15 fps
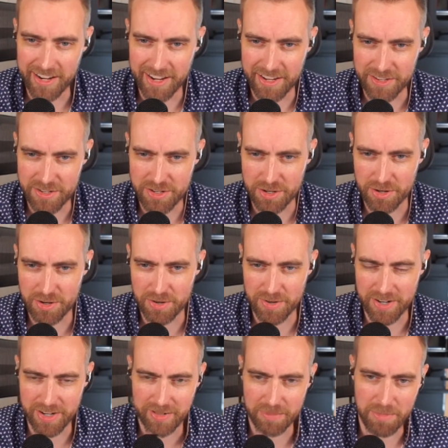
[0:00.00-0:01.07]
And so,
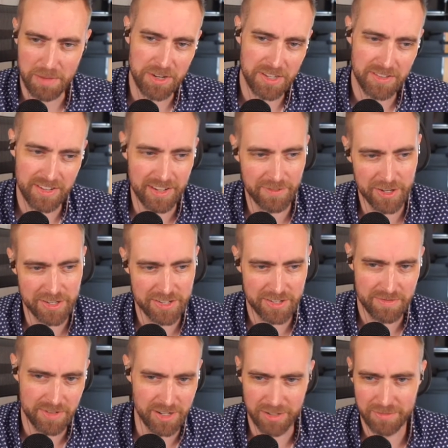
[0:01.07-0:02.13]
maybe give us,
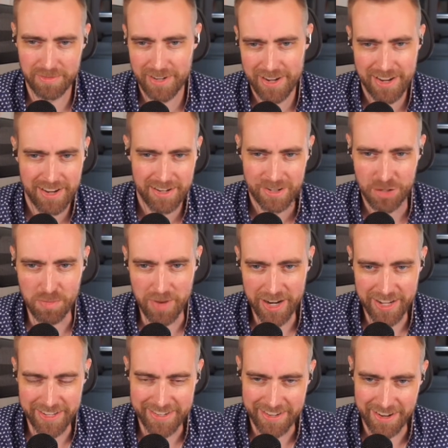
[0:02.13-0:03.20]
2
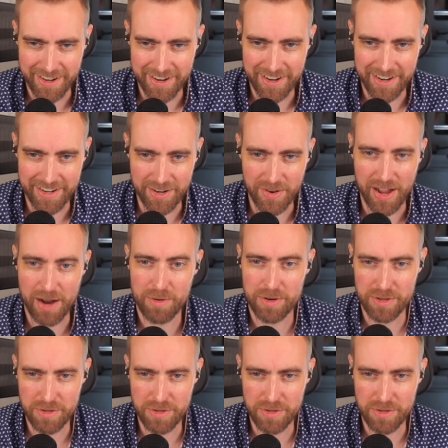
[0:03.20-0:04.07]
minutes on, how are you